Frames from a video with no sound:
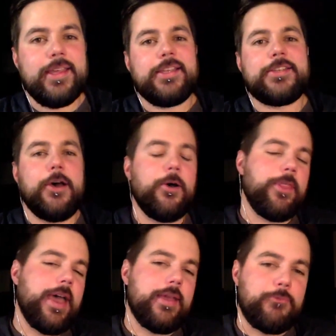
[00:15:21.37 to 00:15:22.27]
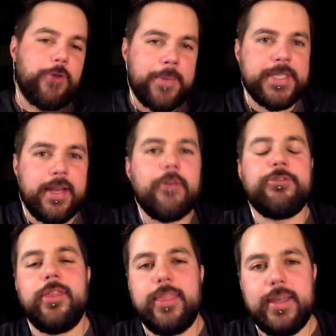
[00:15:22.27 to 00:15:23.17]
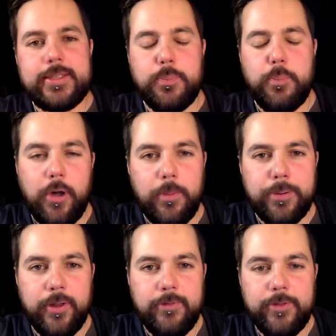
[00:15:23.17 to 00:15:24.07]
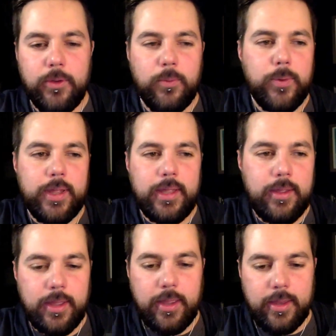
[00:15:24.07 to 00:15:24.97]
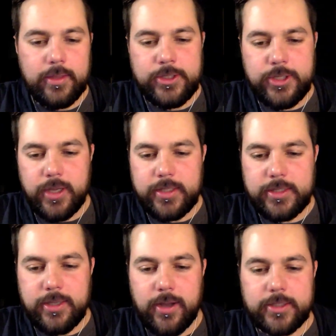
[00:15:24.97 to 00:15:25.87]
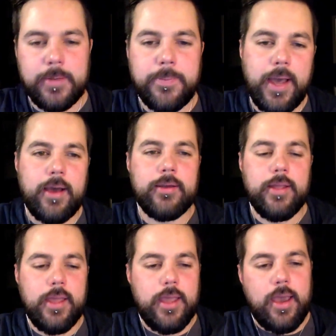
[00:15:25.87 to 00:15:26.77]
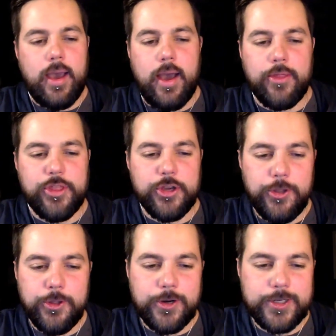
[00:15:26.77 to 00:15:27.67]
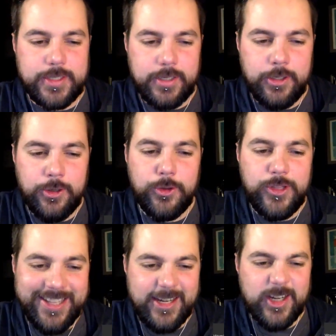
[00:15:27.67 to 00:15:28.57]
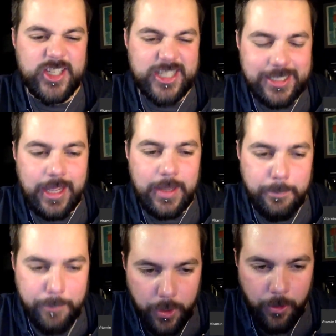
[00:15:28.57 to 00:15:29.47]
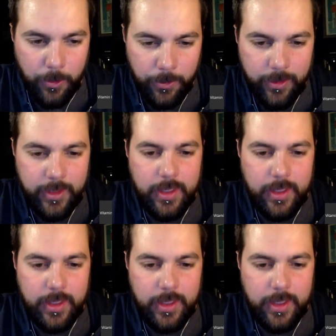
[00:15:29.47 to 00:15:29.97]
So that wraps it up for this bowl preview. We just talked about the New Year's Day Bowl,